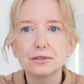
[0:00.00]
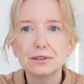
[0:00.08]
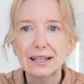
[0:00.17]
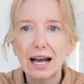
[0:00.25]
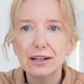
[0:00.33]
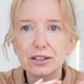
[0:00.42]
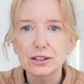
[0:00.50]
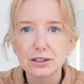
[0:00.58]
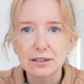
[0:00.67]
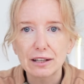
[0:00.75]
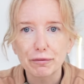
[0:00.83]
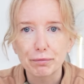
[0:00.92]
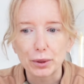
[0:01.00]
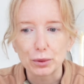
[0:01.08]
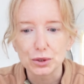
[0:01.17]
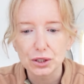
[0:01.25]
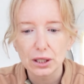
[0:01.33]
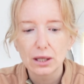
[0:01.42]
length
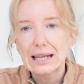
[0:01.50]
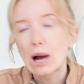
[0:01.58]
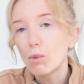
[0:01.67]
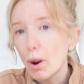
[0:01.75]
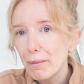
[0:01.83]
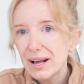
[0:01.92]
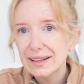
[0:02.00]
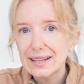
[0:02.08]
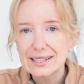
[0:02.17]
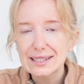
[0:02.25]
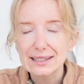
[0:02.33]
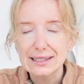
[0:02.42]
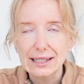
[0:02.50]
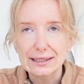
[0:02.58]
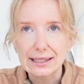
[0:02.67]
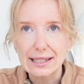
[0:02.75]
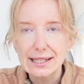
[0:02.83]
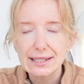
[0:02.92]
boot. Now, what made this
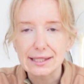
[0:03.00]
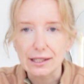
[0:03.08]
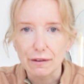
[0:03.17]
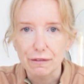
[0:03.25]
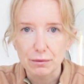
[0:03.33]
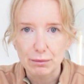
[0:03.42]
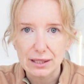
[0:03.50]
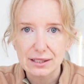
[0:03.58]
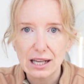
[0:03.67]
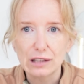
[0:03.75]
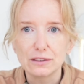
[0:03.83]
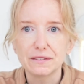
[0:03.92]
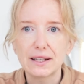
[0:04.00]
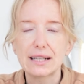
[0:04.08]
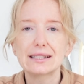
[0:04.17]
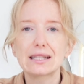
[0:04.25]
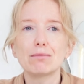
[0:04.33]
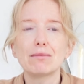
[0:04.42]
slightly easier for myself
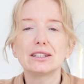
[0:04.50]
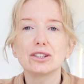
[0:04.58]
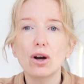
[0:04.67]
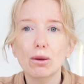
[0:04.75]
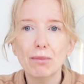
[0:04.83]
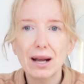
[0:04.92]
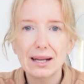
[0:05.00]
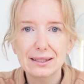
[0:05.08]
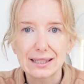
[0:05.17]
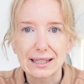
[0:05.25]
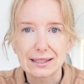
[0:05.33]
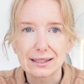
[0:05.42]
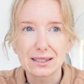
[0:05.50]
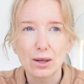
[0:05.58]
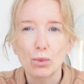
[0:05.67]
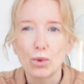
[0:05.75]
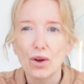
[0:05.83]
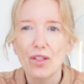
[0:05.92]
is my Doc Martens
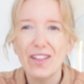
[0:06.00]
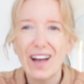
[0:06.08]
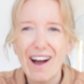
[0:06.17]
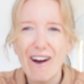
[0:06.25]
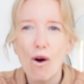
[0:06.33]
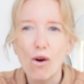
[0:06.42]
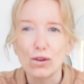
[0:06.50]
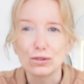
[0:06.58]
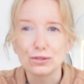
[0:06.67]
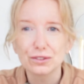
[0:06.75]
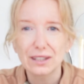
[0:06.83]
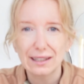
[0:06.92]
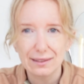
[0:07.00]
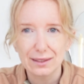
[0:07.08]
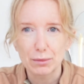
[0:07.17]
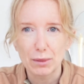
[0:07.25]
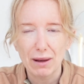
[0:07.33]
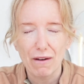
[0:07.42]
were that old. I'd had
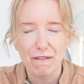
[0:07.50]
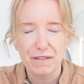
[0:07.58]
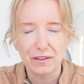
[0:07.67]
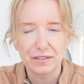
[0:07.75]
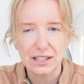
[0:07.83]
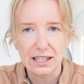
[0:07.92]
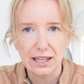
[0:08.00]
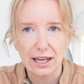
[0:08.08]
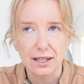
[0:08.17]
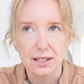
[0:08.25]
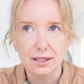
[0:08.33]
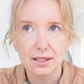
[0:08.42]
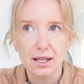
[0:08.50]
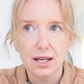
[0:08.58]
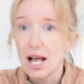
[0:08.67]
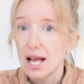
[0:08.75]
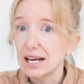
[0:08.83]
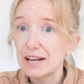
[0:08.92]
them about 15 years.
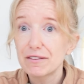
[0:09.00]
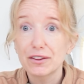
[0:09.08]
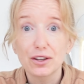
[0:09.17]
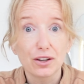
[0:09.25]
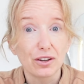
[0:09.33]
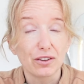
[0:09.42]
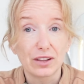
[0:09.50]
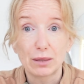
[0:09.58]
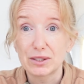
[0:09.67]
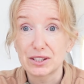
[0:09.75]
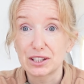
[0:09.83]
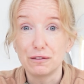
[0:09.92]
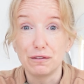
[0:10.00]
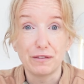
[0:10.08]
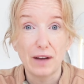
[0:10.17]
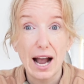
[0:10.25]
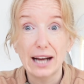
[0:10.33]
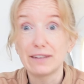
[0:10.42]
And even though they were still
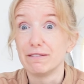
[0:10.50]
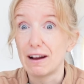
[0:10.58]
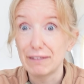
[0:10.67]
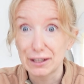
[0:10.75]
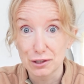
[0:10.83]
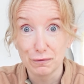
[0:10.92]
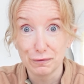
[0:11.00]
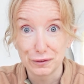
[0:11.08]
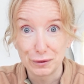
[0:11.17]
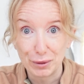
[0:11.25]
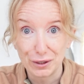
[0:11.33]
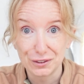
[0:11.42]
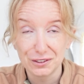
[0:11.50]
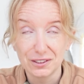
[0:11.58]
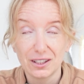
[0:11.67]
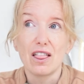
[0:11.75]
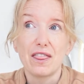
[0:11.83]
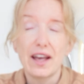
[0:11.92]
fine, very comfortable,
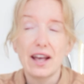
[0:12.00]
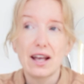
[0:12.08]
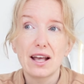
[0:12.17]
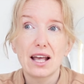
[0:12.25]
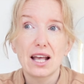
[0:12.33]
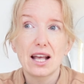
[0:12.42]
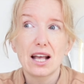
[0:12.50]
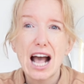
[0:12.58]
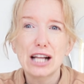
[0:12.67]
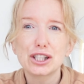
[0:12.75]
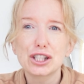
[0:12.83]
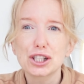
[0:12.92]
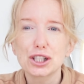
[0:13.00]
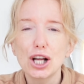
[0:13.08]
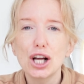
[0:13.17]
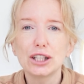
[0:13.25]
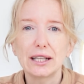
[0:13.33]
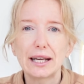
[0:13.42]
they had
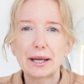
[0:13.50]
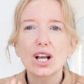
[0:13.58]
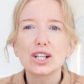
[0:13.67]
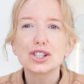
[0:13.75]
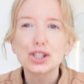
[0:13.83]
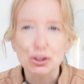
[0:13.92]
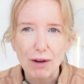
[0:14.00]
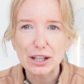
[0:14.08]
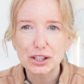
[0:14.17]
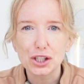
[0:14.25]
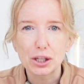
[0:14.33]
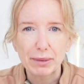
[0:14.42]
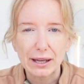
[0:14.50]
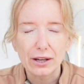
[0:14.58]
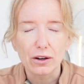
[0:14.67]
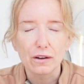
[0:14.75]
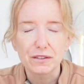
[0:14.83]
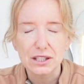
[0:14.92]
slowly stretched a bit
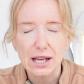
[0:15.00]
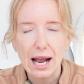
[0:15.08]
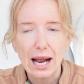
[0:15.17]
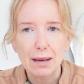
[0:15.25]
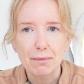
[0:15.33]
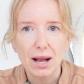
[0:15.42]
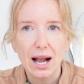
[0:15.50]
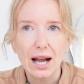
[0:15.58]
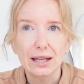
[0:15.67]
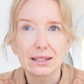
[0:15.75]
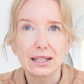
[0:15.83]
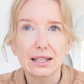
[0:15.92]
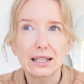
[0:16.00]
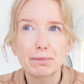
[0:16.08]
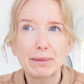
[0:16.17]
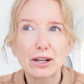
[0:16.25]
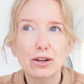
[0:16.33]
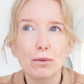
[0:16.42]
over time and they'd
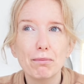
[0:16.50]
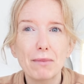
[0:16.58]
become